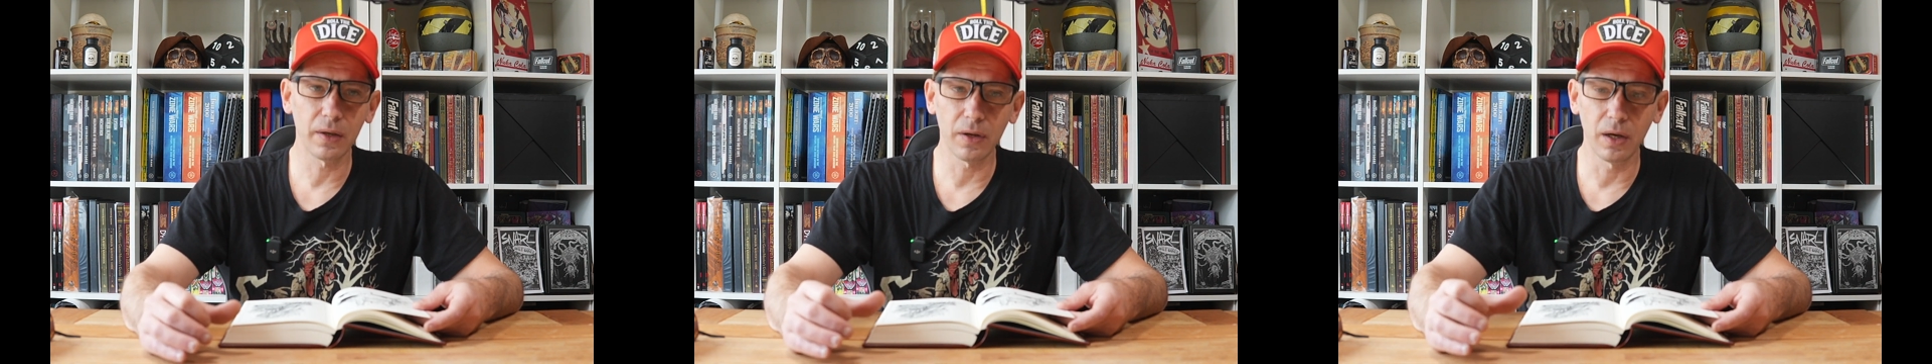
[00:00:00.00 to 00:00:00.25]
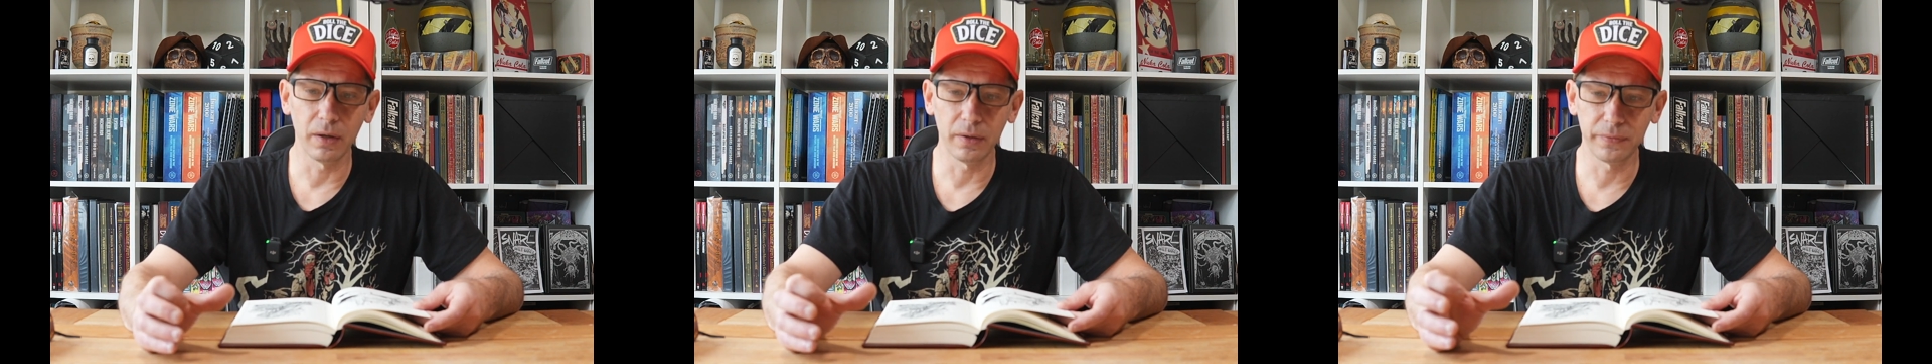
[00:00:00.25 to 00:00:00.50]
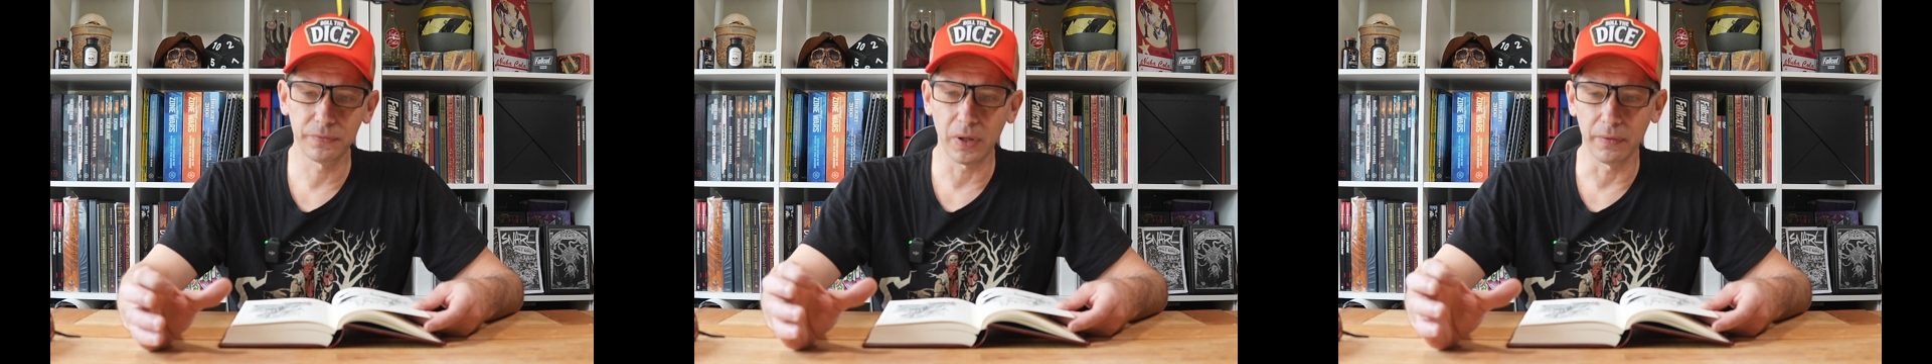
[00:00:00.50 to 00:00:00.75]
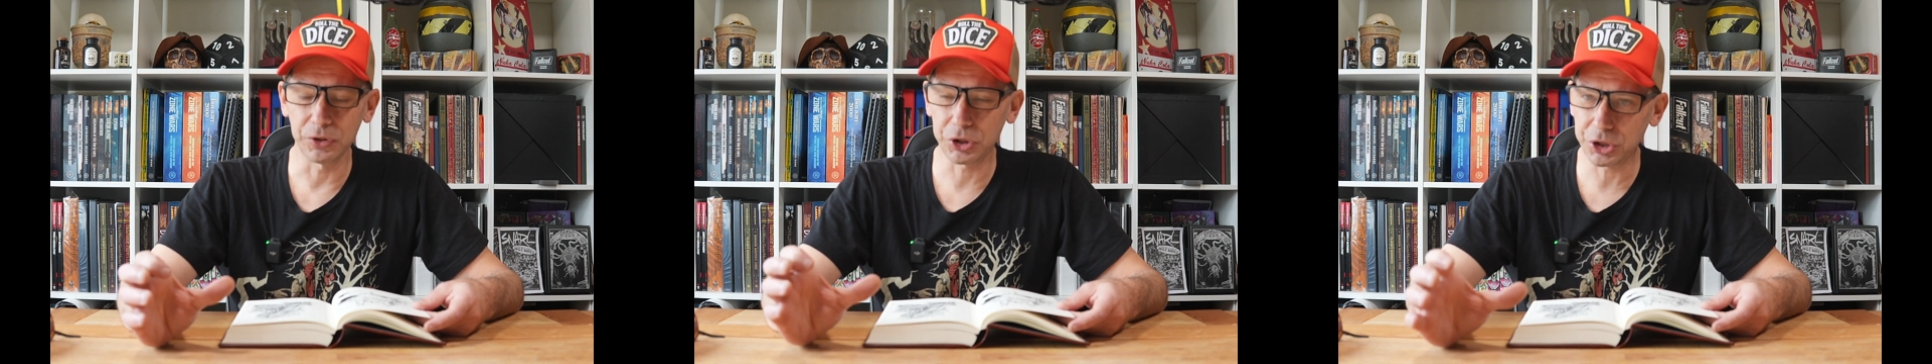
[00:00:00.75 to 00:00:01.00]
of
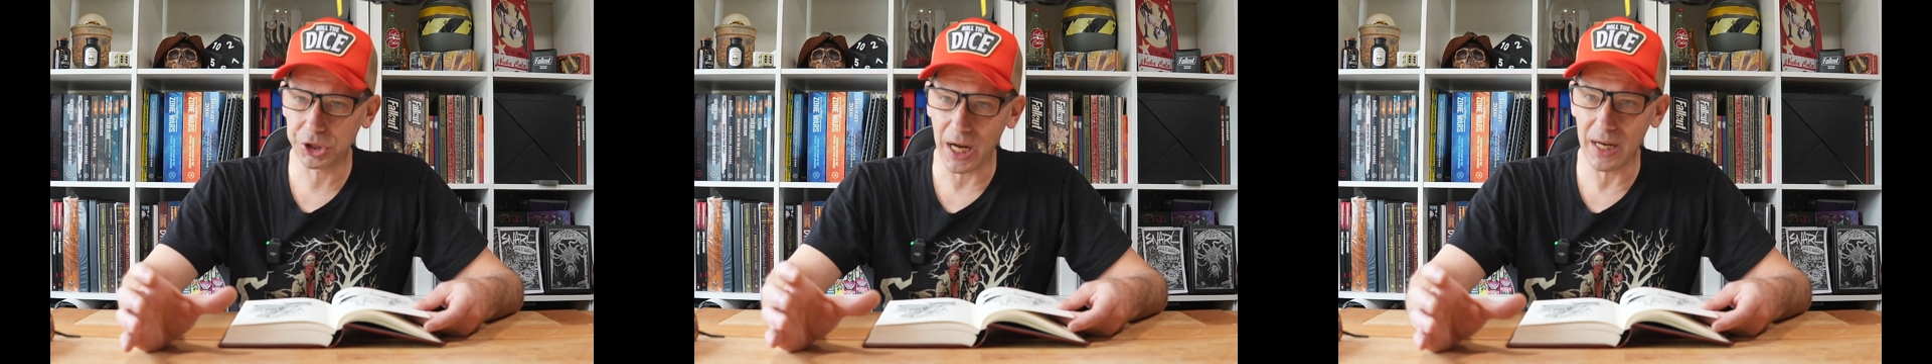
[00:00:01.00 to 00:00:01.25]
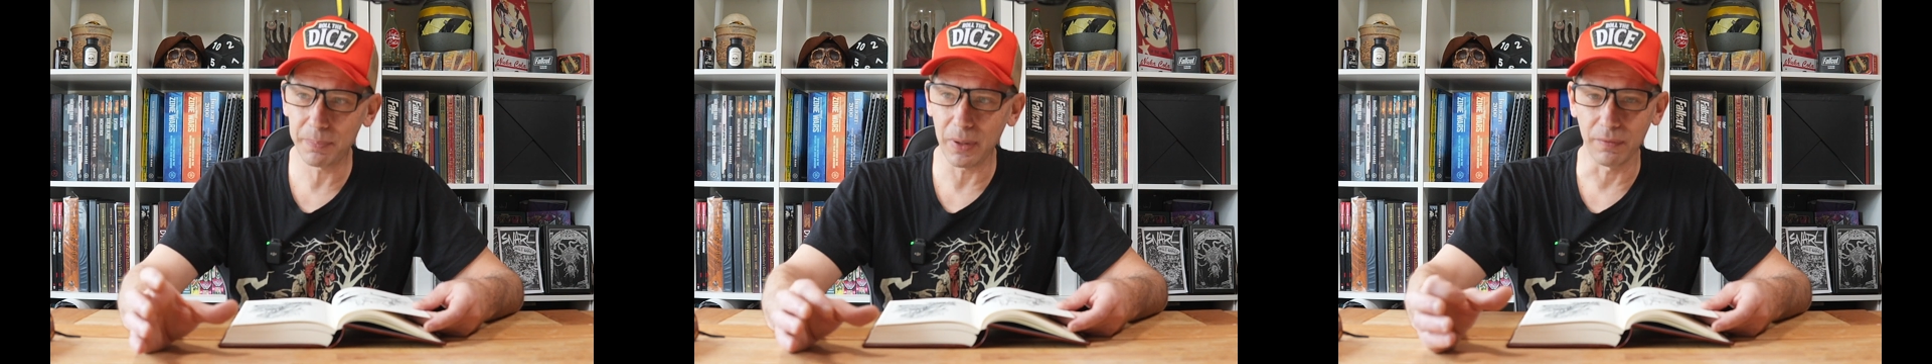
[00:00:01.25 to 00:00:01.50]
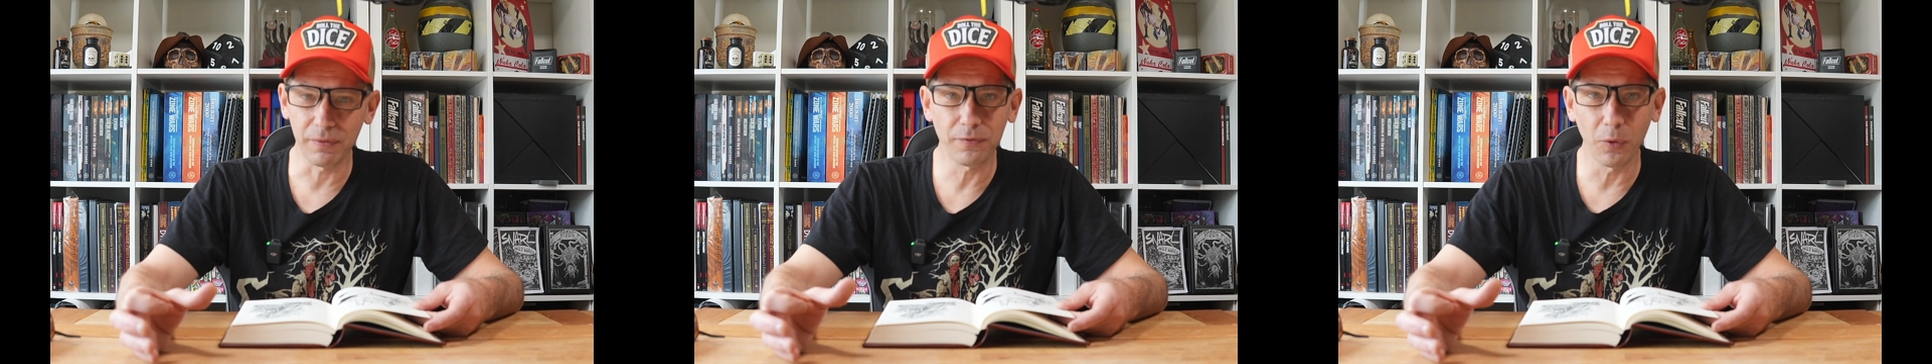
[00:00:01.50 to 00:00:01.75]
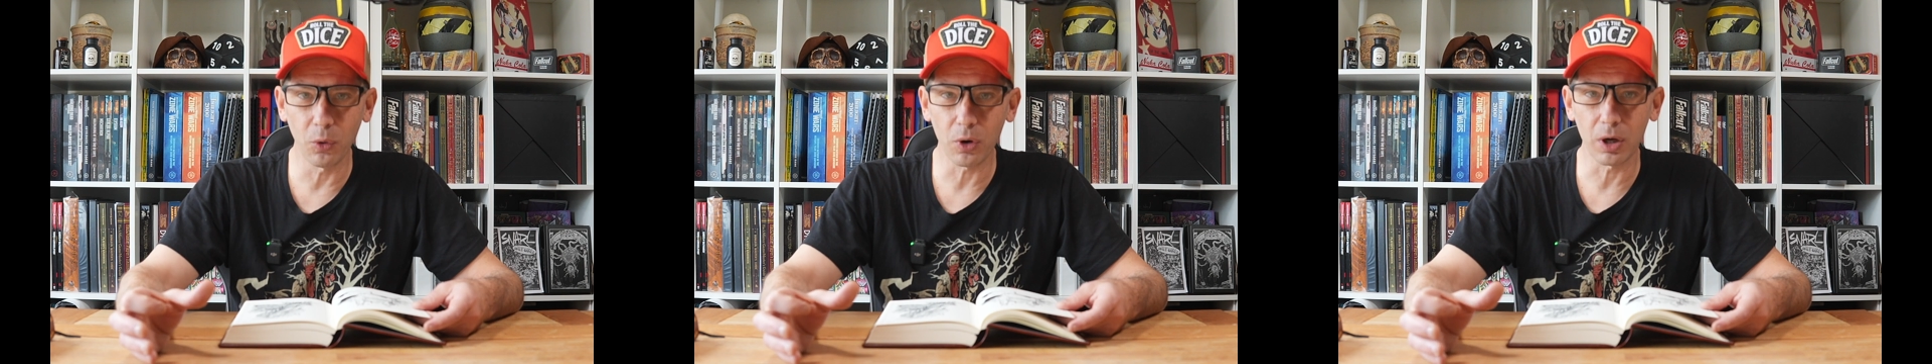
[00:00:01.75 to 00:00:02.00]
shape and
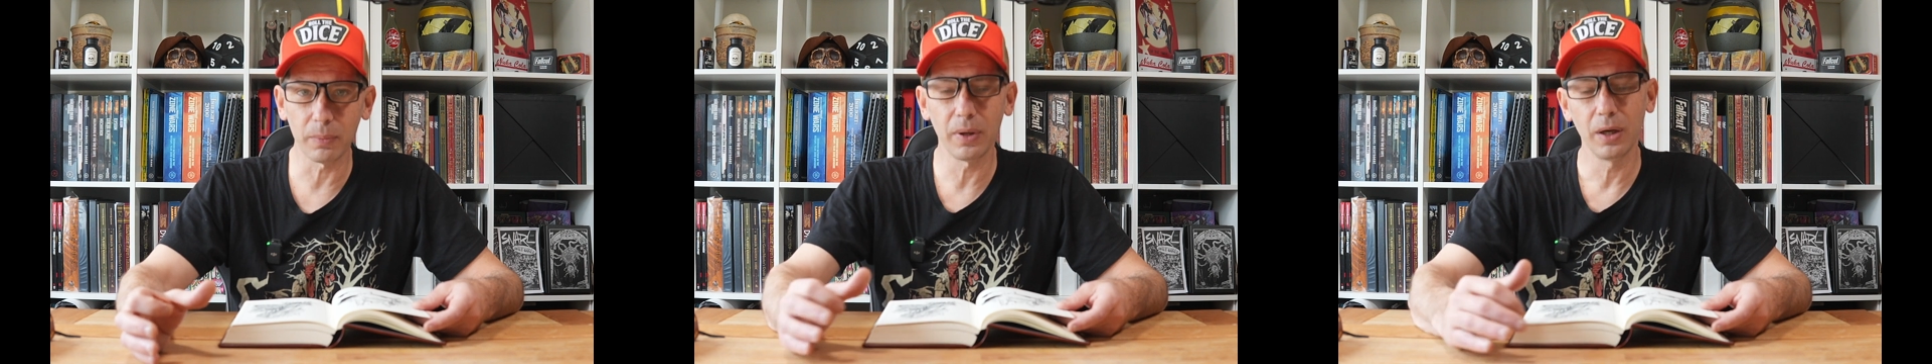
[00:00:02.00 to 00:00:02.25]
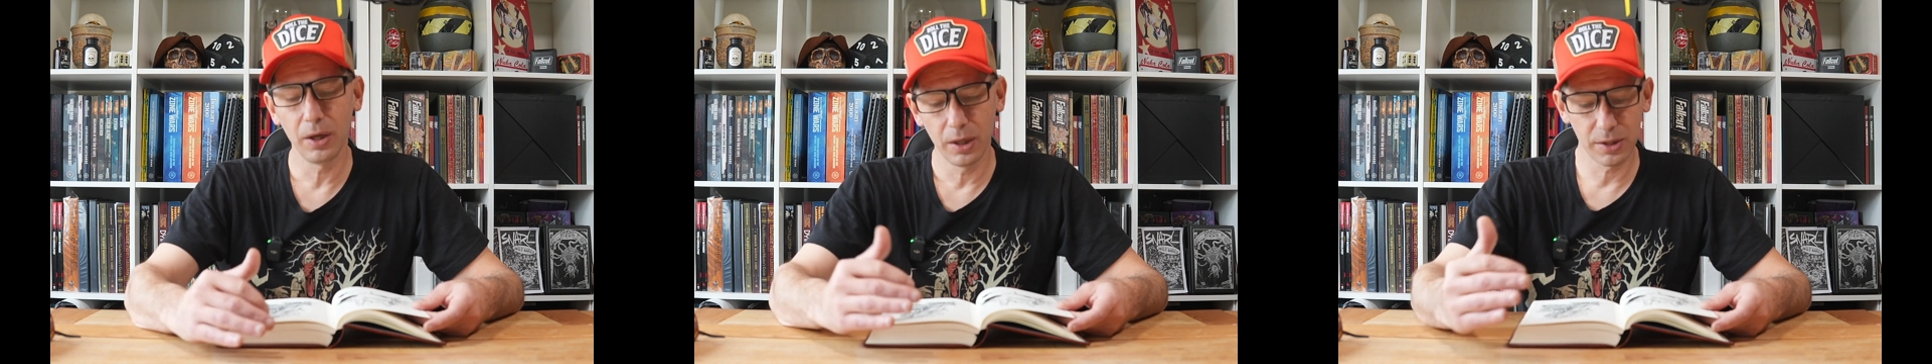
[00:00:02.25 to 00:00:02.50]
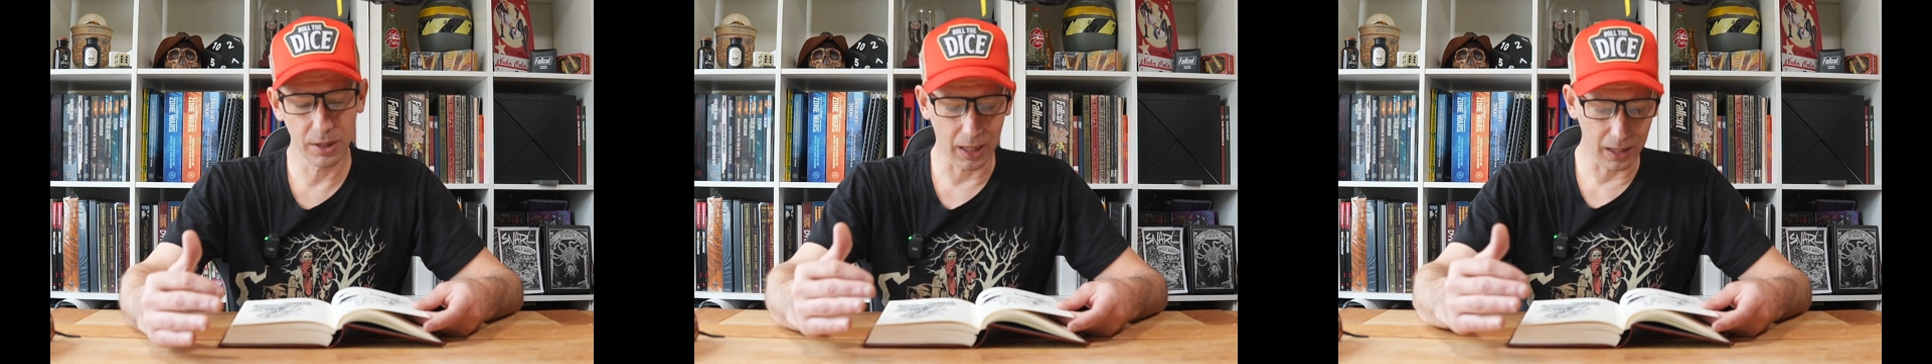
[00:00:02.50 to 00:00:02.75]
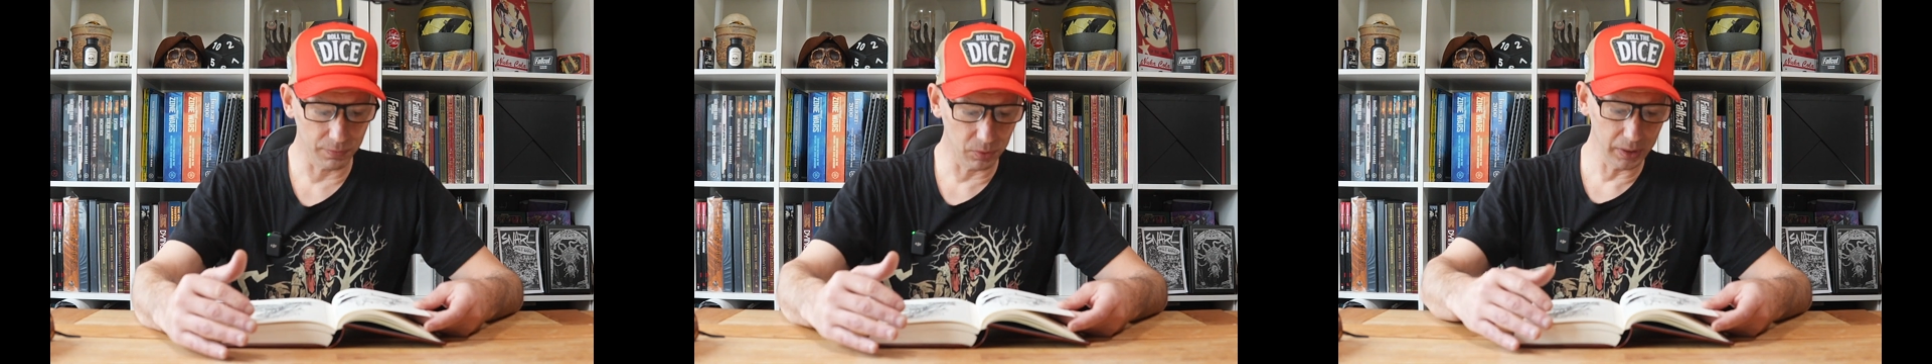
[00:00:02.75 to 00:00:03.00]
form to
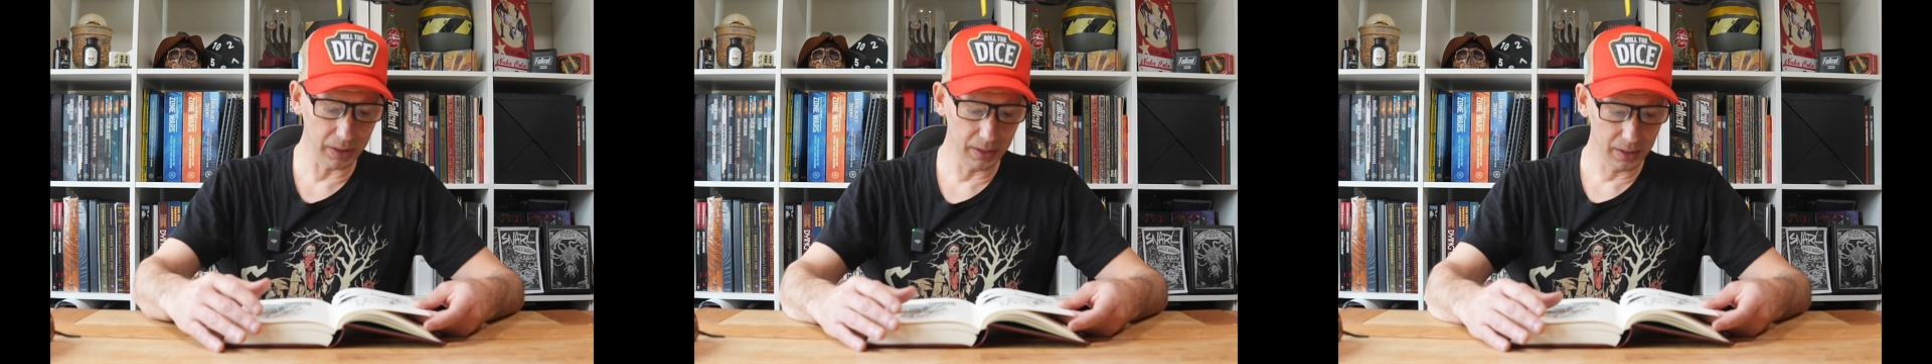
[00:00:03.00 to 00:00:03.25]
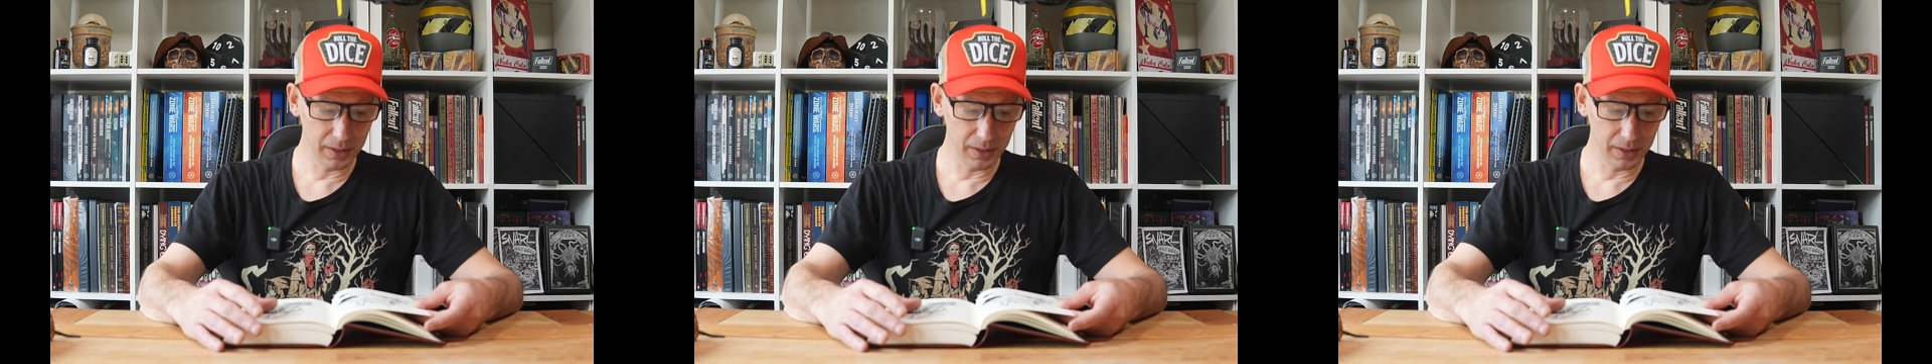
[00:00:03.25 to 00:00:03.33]
kind of really